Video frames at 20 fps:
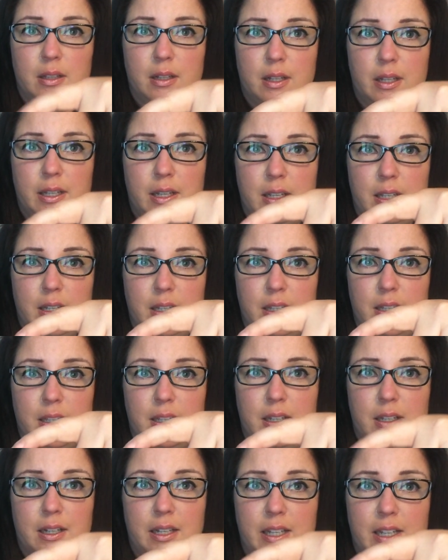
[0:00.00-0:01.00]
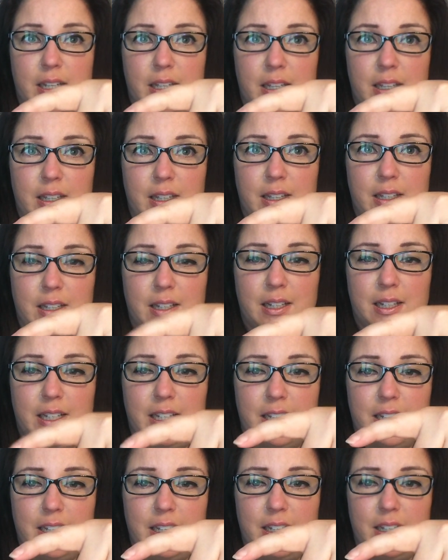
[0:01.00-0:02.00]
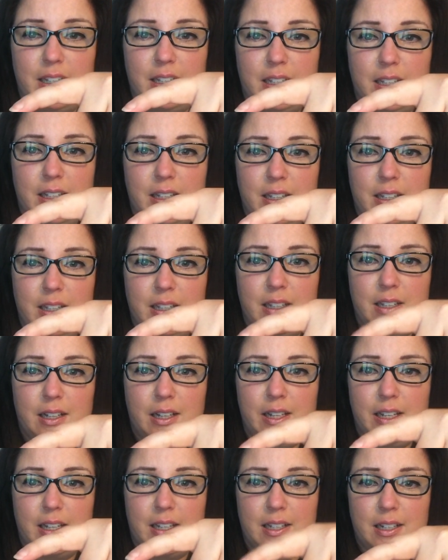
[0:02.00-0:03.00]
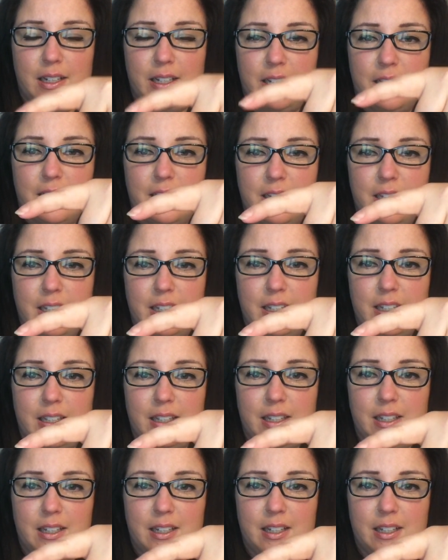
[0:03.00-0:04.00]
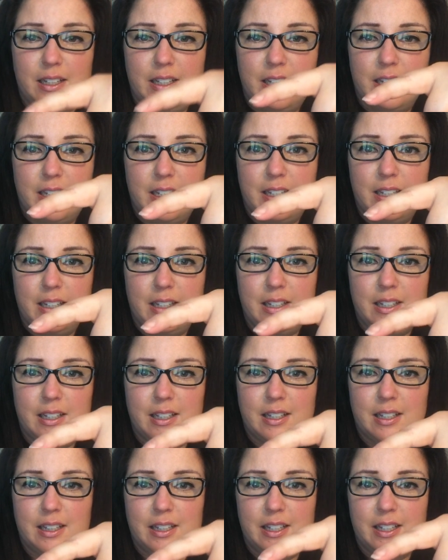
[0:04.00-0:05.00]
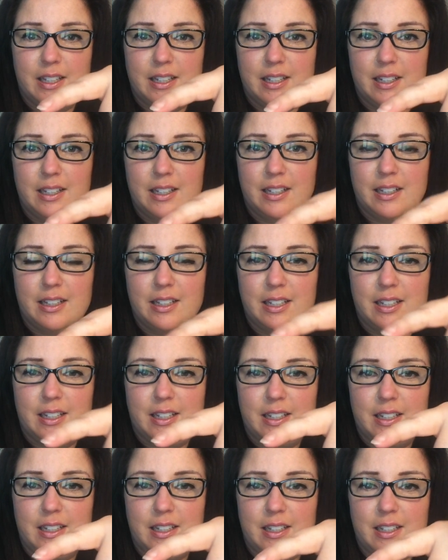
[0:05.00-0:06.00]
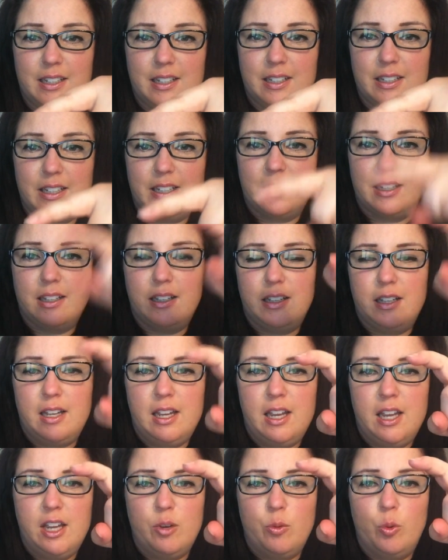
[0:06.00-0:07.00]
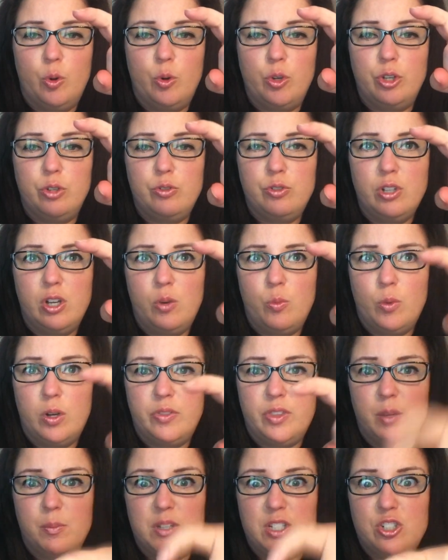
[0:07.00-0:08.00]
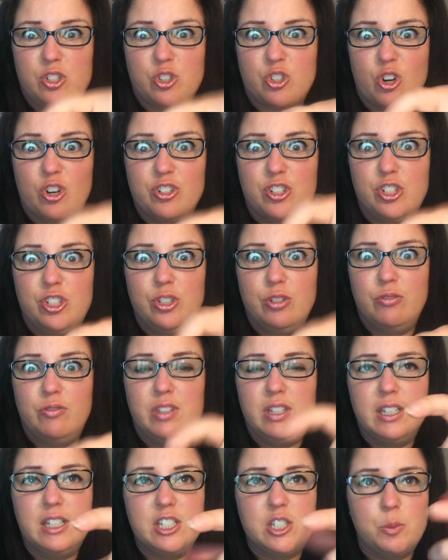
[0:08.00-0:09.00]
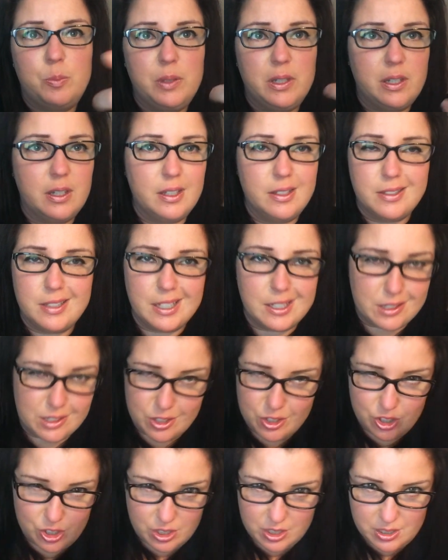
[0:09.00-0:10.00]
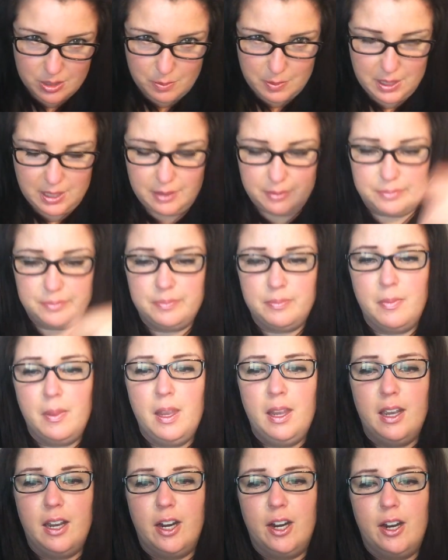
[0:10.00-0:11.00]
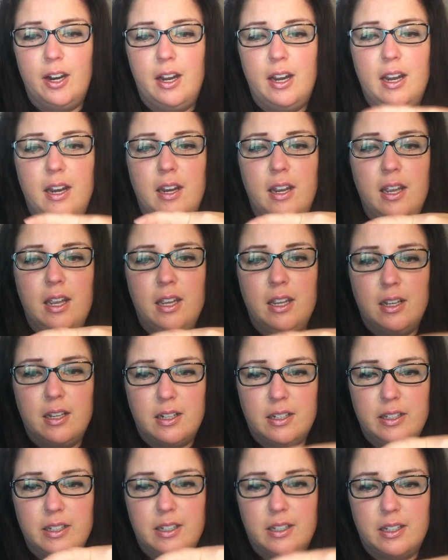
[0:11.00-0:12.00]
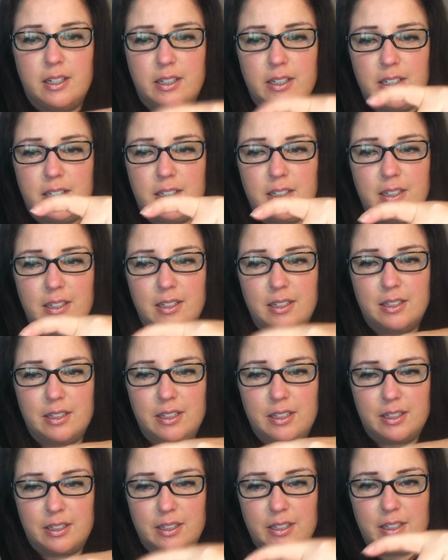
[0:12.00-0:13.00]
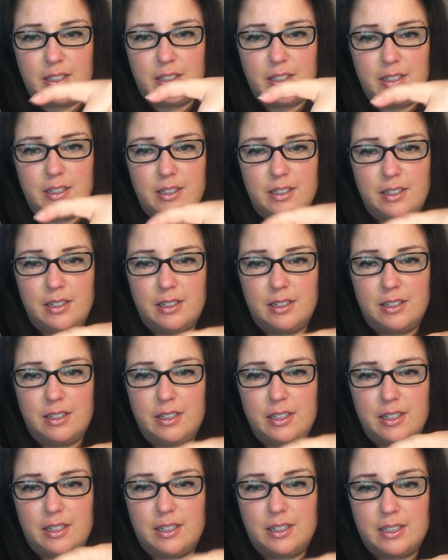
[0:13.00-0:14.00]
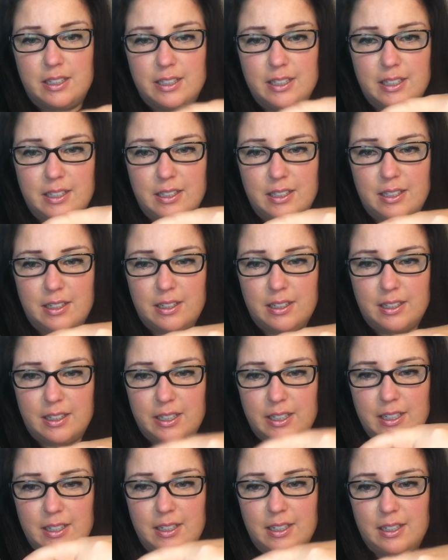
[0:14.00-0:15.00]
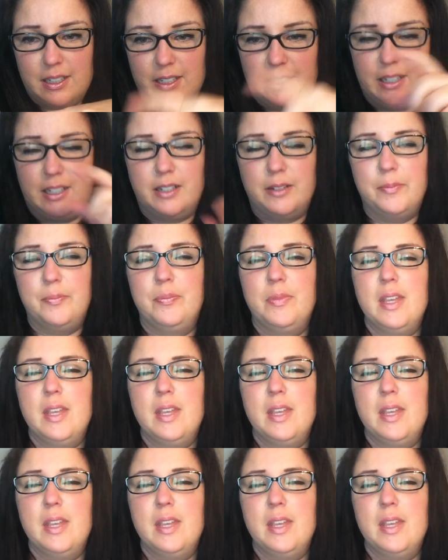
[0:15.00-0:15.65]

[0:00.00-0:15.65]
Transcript: click, click, click, click, click, click, click, click, click. What you don't want them is to start to do this because that's just mean. All right, click, click, click, click, click, click, click, click.